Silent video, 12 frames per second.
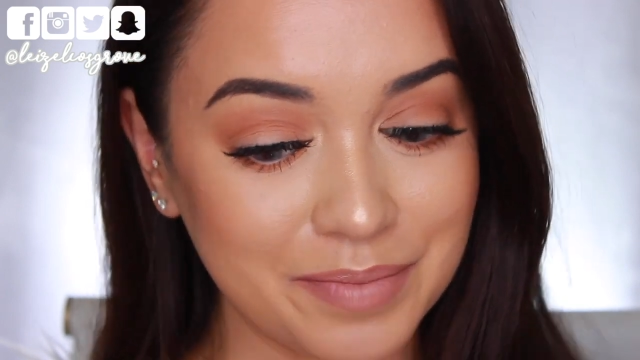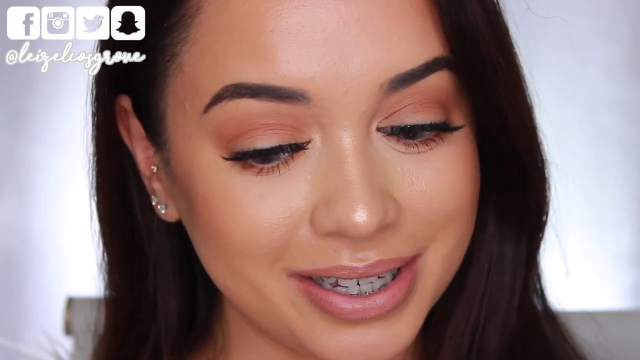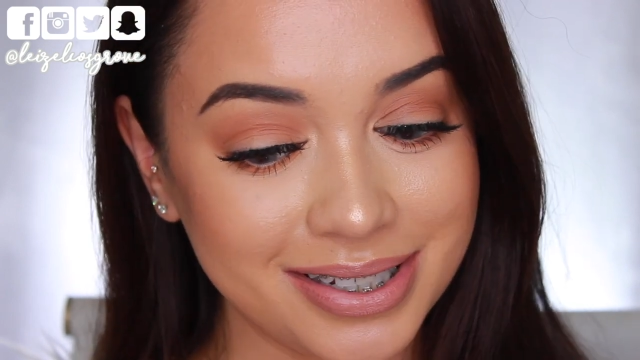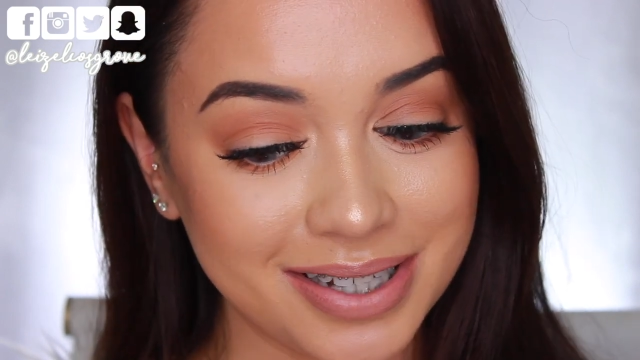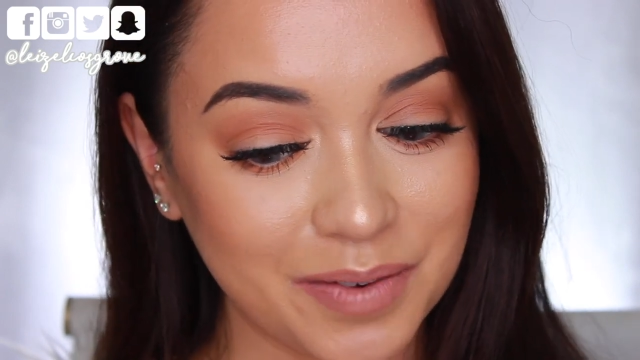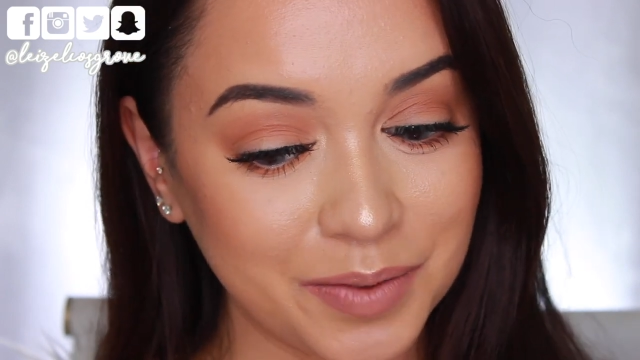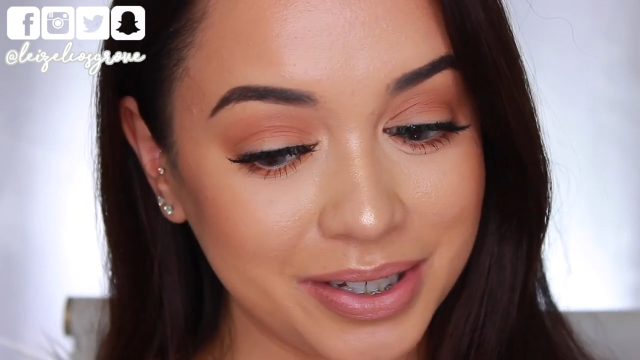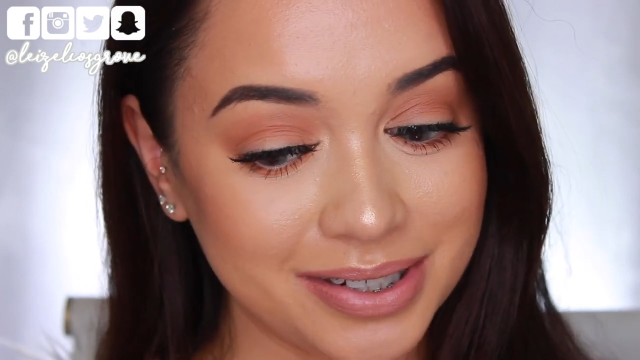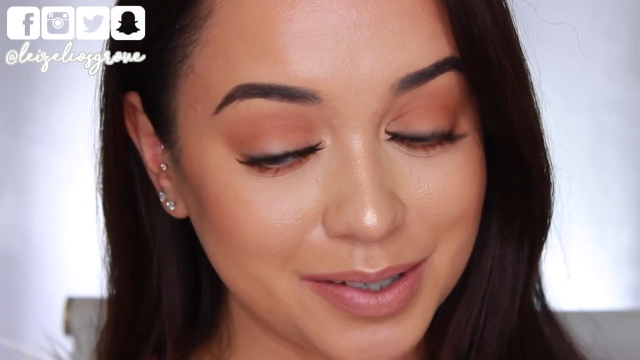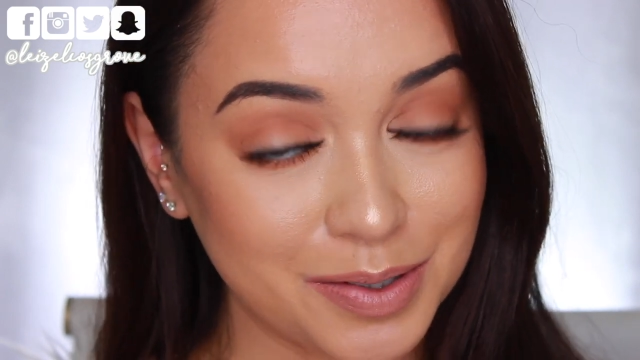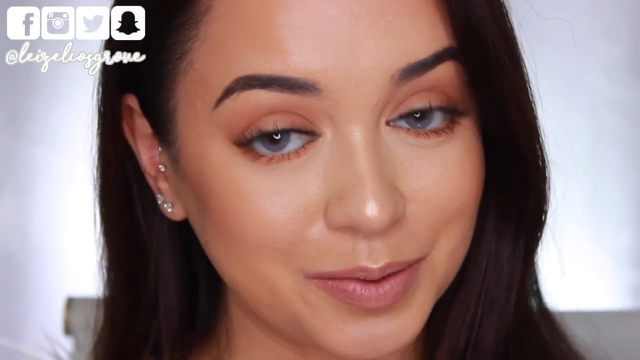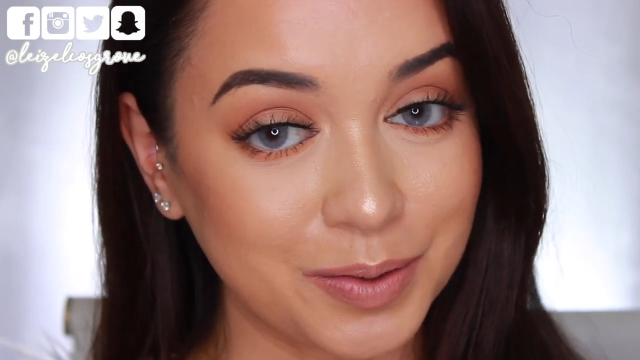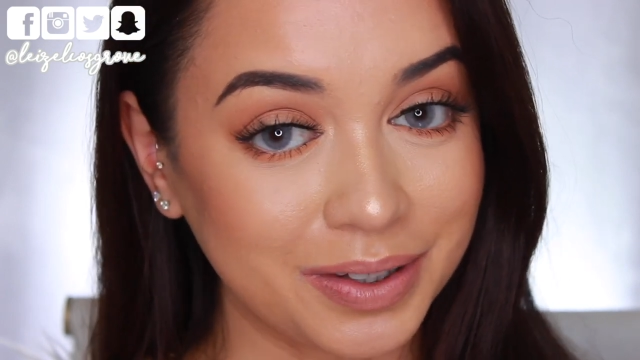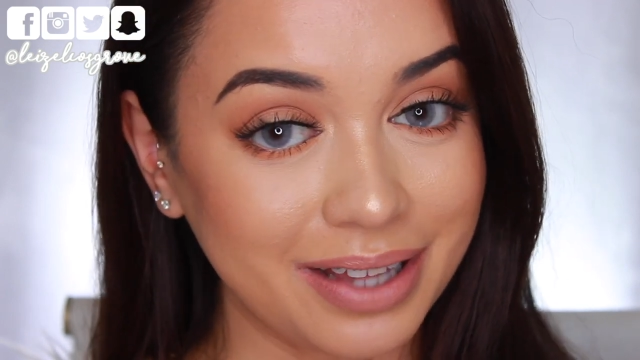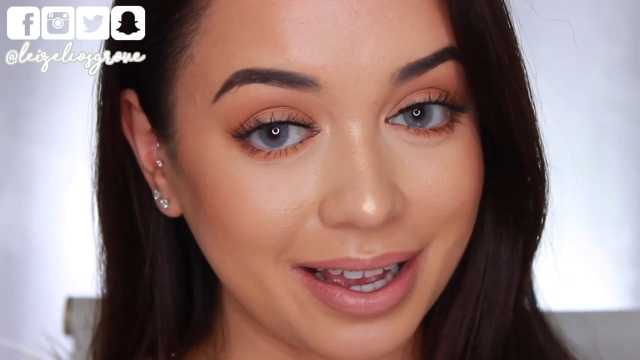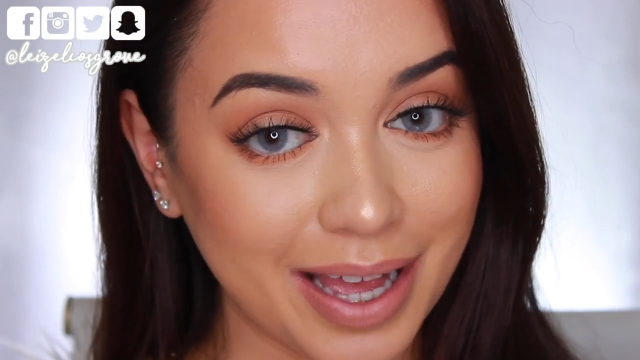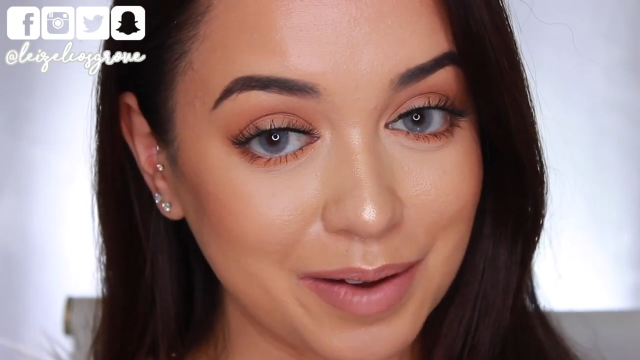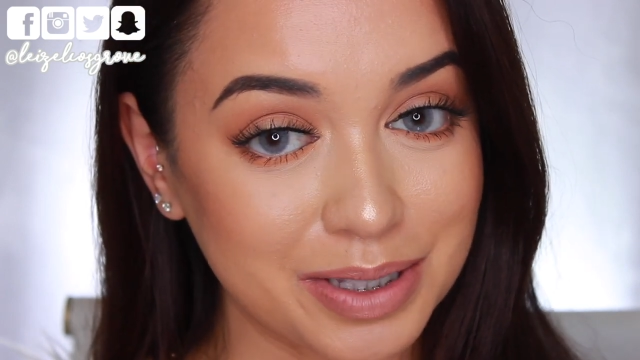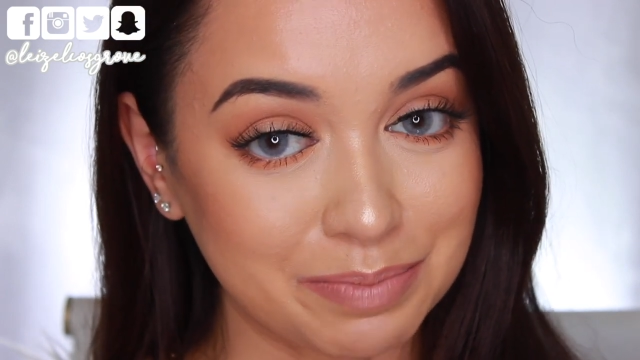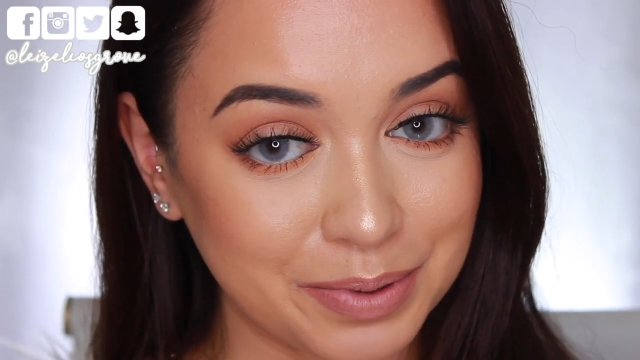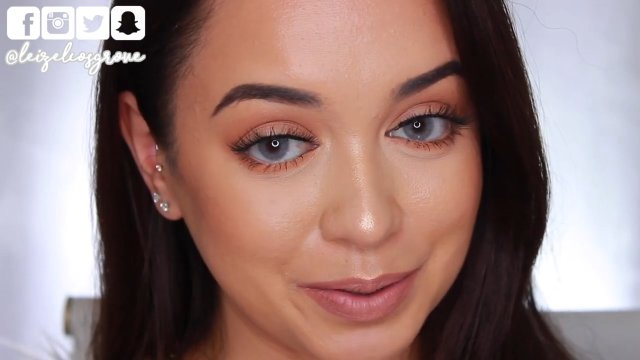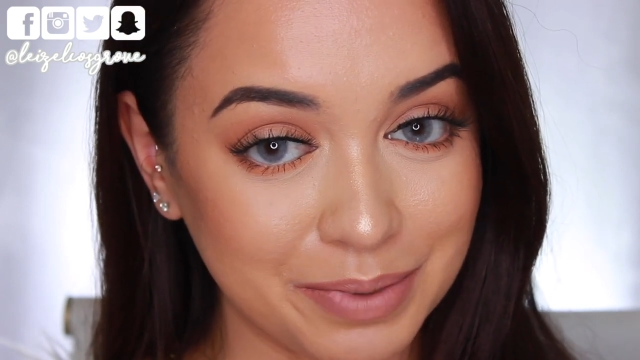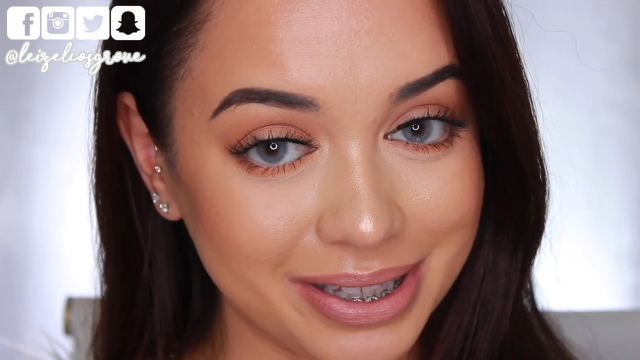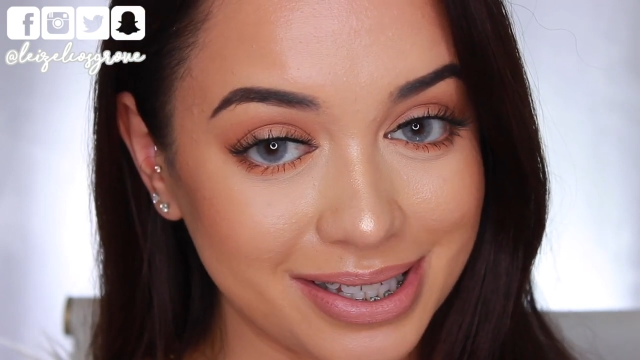it definitely doesn't look like I was
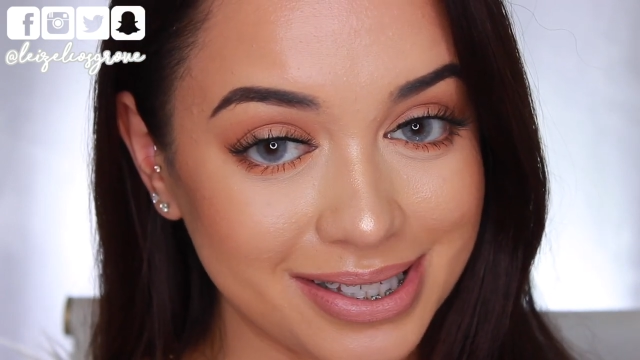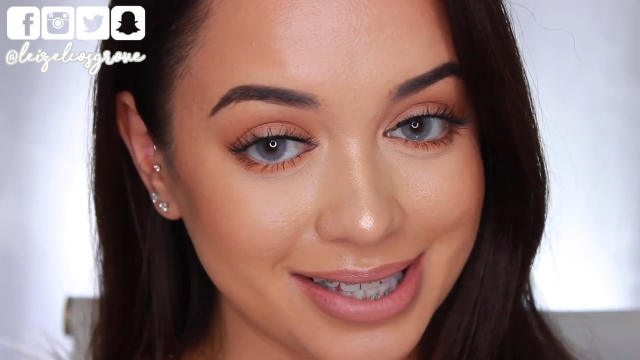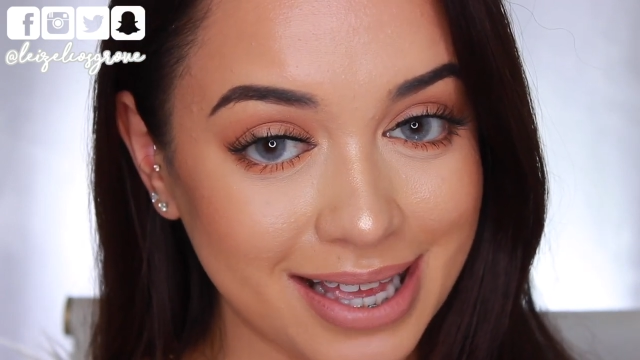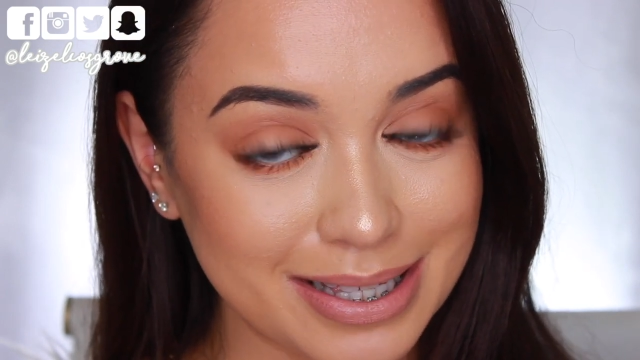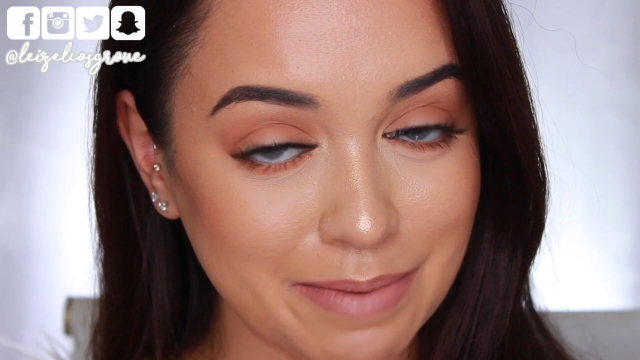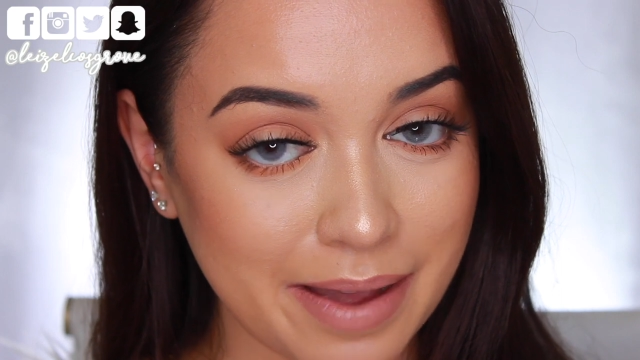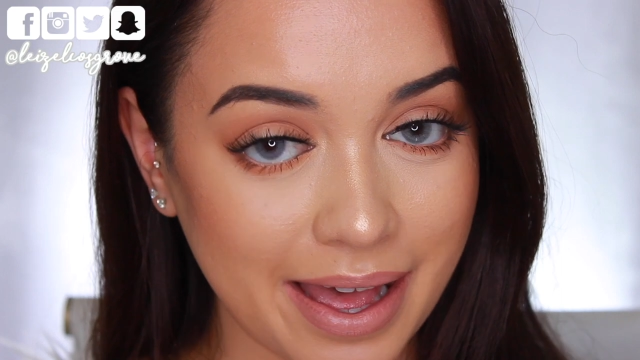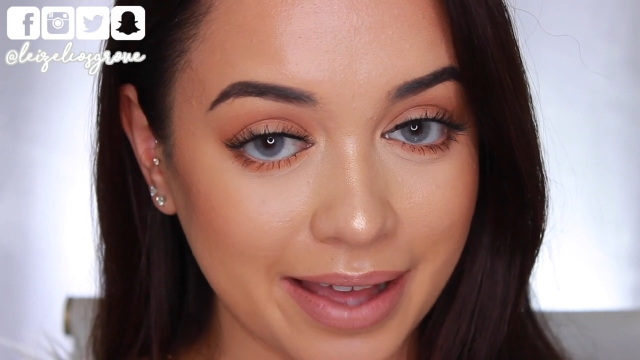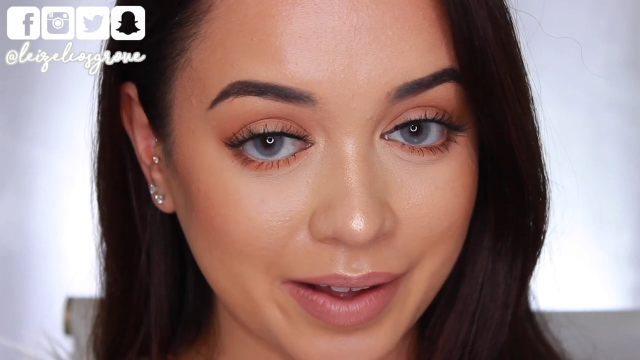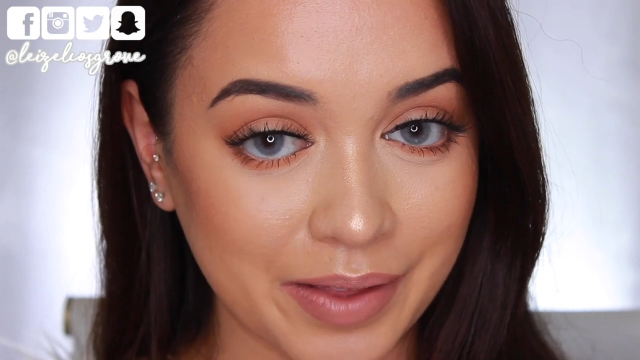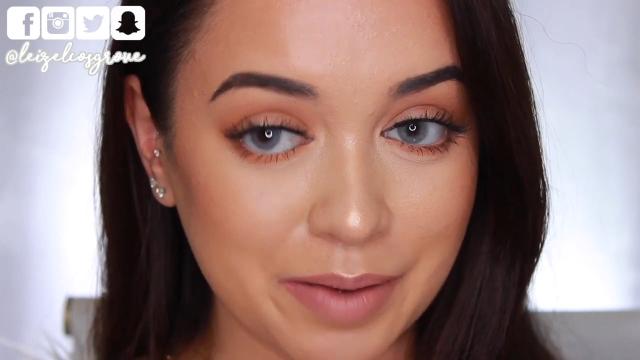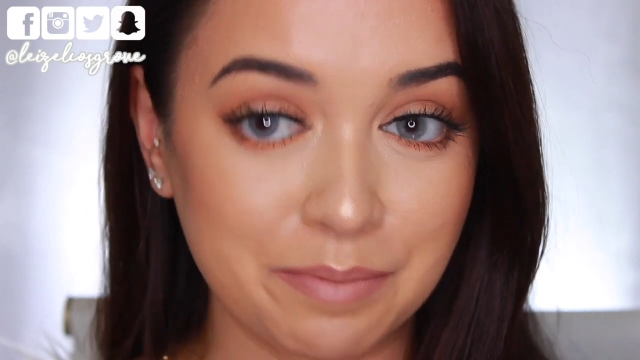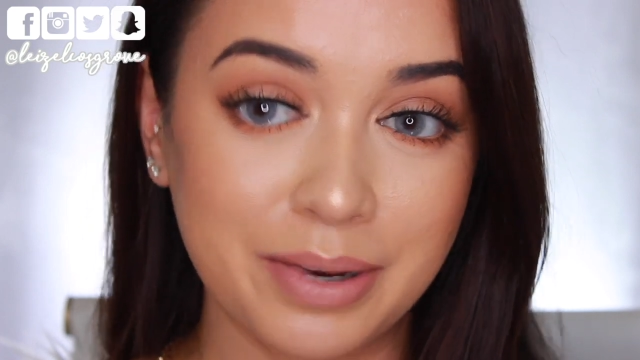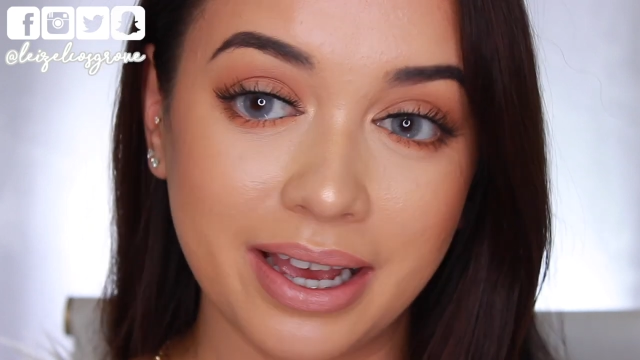born with this as my eye color.